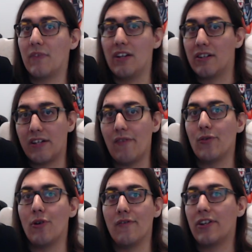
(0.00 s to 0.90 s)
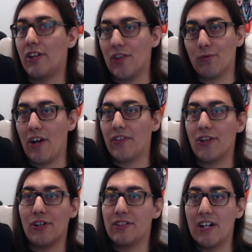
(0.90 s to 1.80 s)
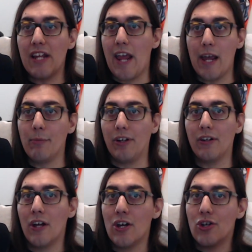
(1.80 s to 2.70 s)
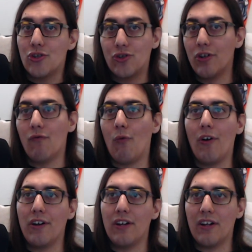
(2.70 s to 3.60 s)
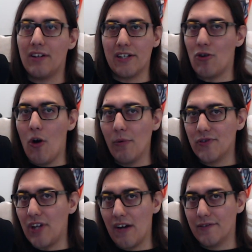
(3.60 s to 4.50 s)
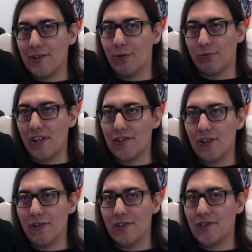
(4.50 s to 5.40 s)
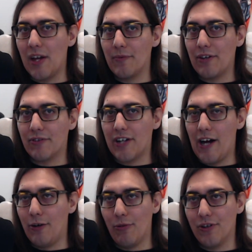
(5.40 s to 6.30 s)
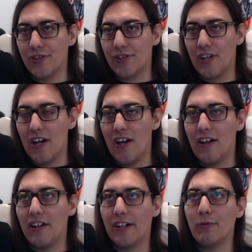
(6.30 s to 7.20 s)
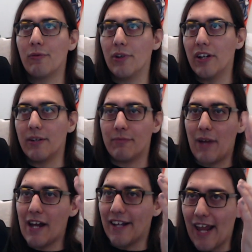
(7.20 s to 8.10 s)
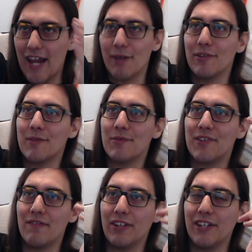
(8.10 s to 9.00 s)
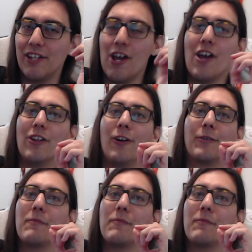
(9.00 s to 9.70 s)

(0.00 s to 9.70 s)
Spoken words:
Kevin Harvick is right there. Denny Hamlin should have won like almost every single race here. Same thing with Kyle Busch. Like when we look back at Hamlin specifically, look,